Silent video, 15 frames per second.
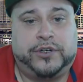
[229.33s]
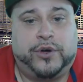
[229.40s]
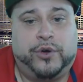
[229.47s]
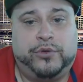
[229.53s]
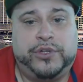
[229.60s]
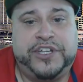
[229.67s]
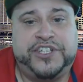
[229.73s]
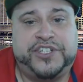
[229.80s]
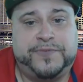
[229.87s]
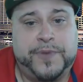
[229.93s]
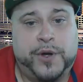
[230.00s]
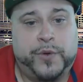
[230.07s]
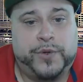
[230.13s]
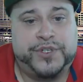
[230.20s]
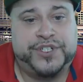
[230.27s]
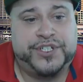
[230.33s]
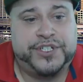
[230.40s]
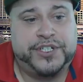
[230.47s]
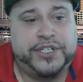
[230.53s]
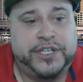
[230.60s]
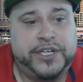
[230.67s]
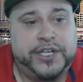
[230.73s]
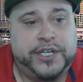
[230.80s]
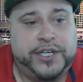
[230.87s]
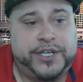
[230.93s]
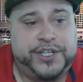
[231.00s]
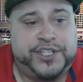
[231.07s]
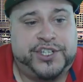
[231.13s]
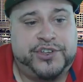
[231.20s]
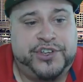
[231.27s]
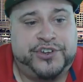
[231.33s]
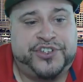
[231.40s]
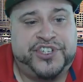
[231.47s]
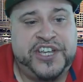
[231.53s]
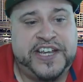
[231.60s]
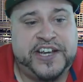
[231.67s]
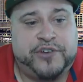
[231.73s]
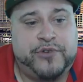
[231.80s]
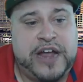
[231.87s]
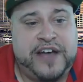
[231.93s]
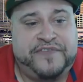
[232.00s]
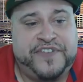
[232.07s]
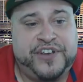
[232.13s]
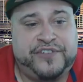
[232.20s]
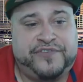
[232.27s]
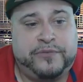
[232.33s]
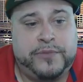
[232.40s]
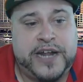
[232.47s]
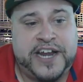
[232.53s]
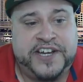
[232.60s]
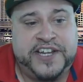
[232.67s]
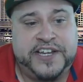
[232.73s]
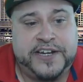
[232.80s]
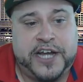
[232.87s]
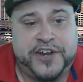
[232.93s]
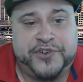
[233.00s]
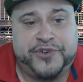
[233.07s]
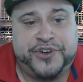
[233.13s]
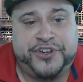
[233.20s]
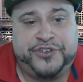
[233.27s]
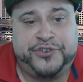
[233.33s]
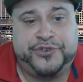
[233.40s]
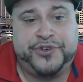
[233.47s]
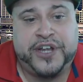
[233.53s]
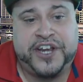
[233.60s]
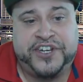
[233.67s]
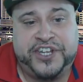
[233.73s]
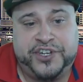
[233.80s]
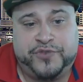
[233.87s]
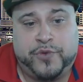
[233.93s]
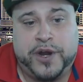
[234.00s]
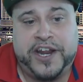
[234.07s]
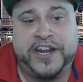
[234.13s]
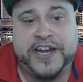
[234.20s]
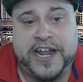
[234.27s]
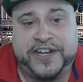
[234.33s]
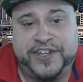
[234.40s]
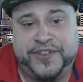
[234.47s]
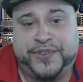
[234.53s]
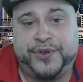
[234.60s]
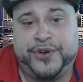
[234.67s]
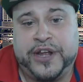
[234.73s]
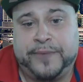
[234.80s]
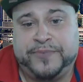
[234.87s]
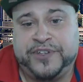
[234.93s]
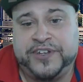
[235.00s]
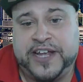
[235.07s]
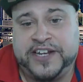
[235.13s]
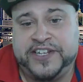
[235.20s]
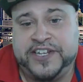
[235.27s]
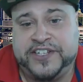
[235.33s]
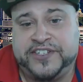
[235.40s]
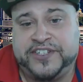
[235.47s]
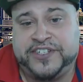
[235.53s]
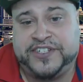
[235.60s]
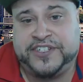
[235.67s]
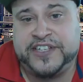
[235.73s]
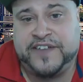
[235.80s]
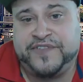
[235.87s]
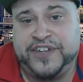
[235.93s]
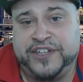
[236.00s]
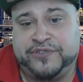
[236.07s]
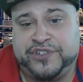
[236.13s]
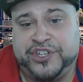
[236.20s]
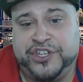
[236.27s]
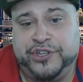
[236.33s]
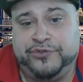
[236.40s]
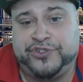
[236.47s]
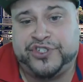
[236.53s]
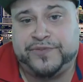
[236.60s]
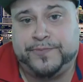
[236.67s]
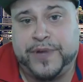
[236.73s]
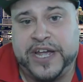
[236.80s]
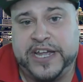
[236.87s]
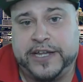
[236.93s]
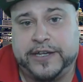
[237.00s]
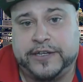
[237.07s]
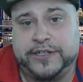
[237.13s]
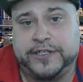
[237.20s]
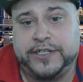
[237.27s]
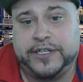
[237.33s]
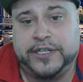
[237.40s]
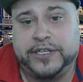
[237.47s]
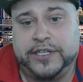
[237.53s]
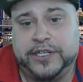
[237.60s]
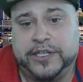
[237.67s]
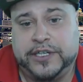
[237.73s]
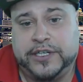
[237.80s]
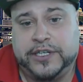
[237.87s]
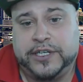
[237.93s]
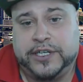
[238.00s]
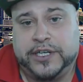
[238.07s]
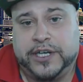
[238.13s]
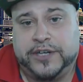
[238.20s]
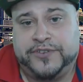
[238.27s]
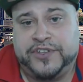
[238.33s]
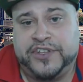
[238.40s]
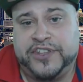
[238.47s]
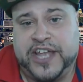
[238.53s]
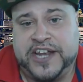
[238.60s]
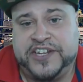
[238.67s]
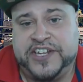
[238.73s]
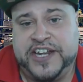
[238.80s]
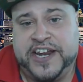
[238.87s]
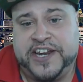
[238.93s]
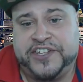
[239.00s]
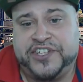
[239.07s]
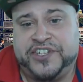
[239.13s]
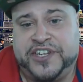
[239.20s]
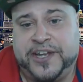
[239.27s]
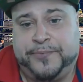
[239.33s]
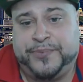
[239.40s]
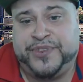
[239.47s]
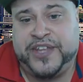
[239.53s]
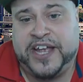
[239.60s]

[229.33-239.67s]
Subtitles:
Holy smokes. So you're seeing a graph here from 1900 to 1920, 1930, up to 1970. There was a huge spike. In the 1980s, it dipped.